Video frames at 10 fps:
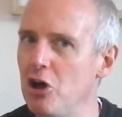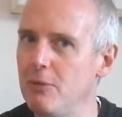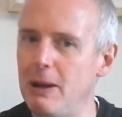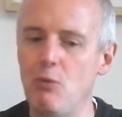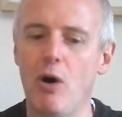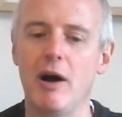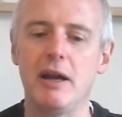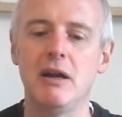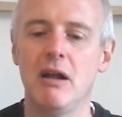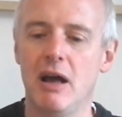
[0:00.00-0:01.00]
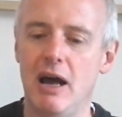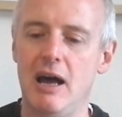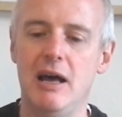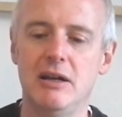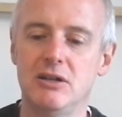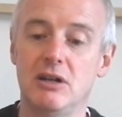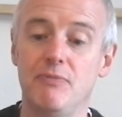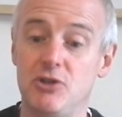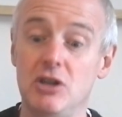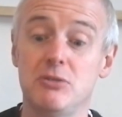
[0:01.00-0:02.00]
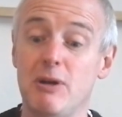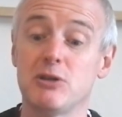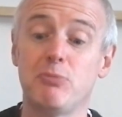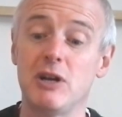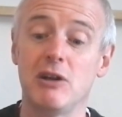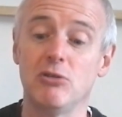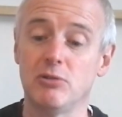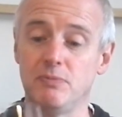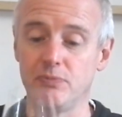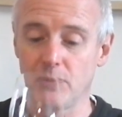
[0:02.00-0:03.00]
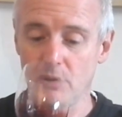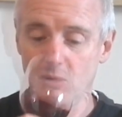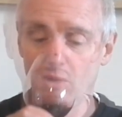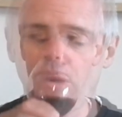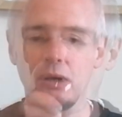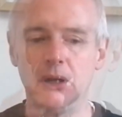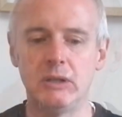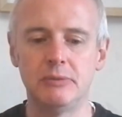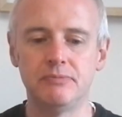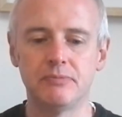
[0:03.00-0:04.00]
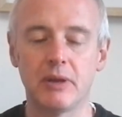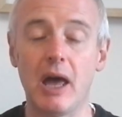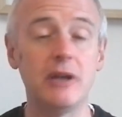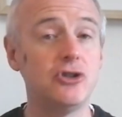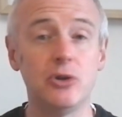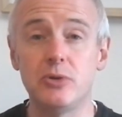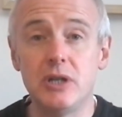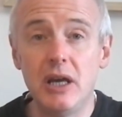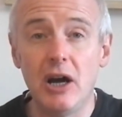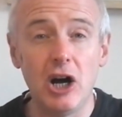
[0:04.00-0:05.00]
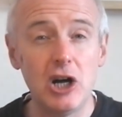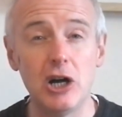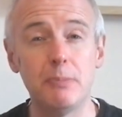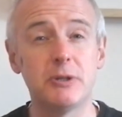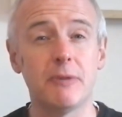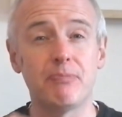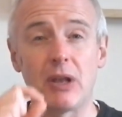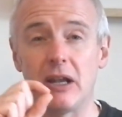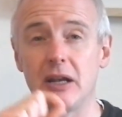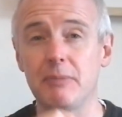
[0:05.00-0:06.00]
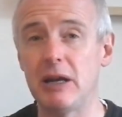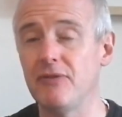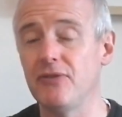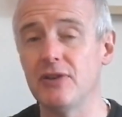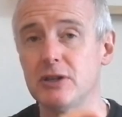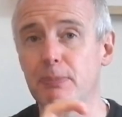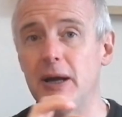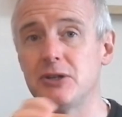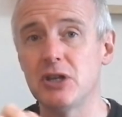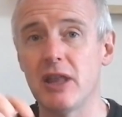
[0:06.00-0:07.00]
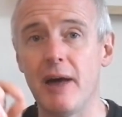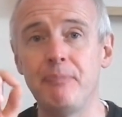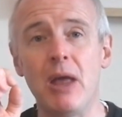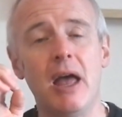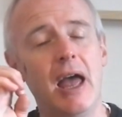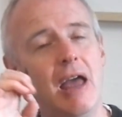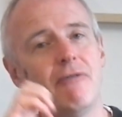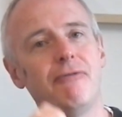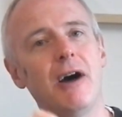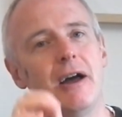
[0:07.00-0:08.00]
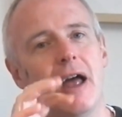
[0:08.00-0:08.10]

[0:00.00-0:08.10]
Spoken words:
herby wine, and still smells pretty good. Yeah, juicy herbs, a little bit of spice in there. There's